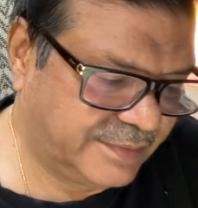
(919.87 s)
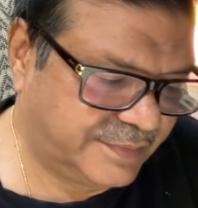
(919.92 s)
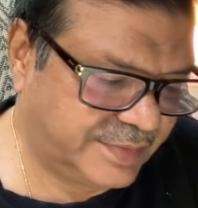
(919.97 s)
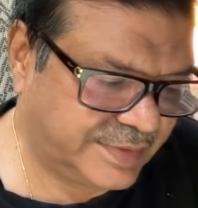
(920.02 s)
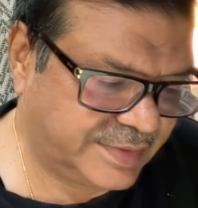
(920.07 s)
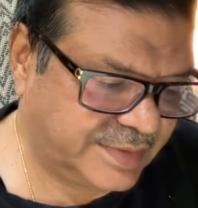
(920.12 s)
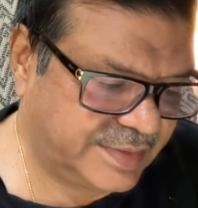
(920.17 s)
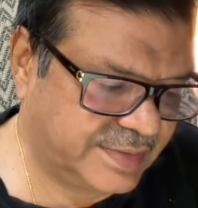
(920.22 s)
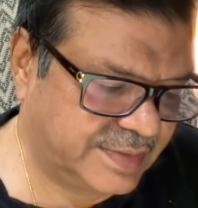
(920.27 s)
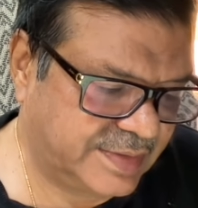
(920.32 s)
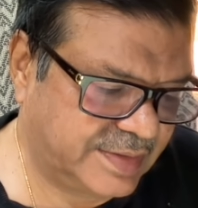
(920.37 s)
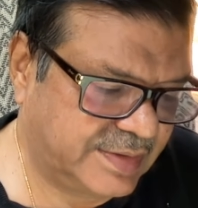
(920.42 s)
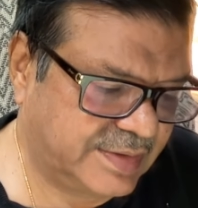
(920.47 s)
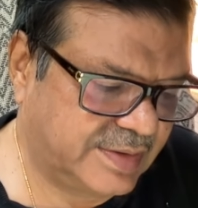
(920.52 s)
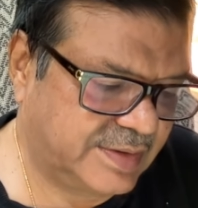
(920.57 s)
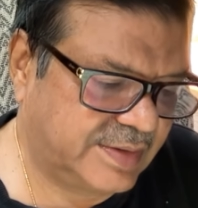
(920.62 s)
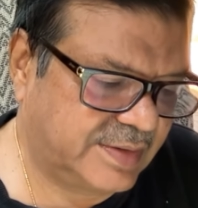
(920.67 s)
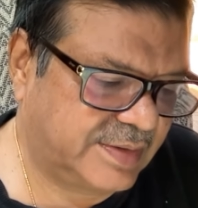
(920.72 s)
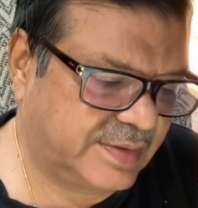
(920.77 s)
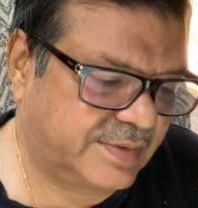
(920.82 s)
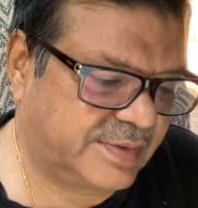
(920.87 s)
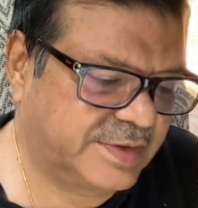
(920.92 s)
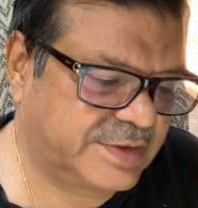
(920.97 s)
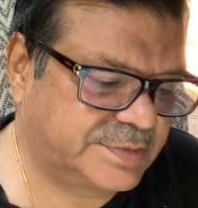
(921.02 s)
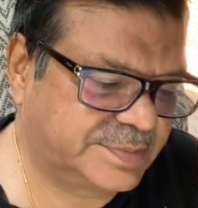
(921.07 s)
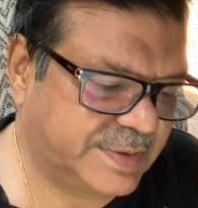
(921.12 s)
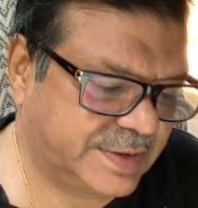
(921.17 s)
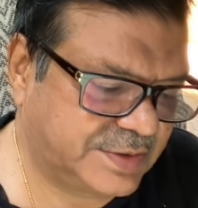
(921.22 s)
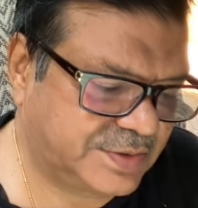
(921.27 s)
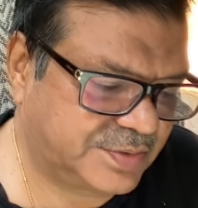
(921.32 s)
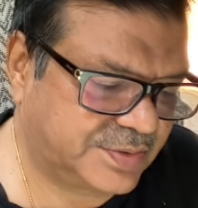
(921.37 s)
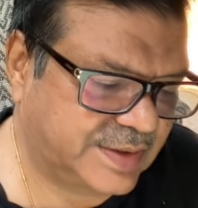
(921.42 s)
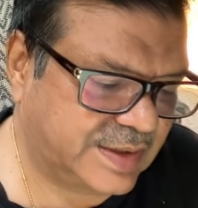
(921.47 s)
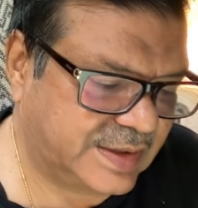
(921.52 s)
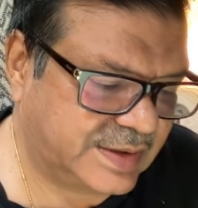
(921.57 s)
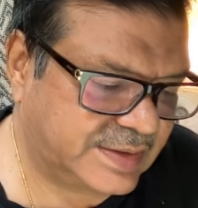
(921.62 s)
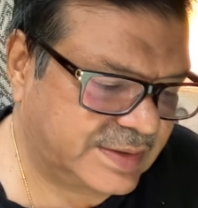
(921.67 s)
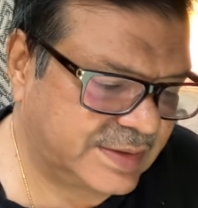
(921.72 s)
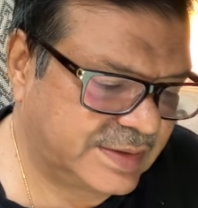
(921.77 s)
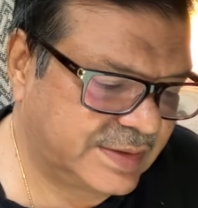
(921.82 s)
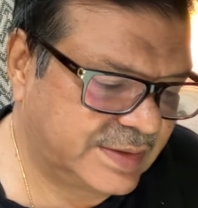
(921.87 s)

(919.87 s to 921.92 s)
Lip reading: with respect to that.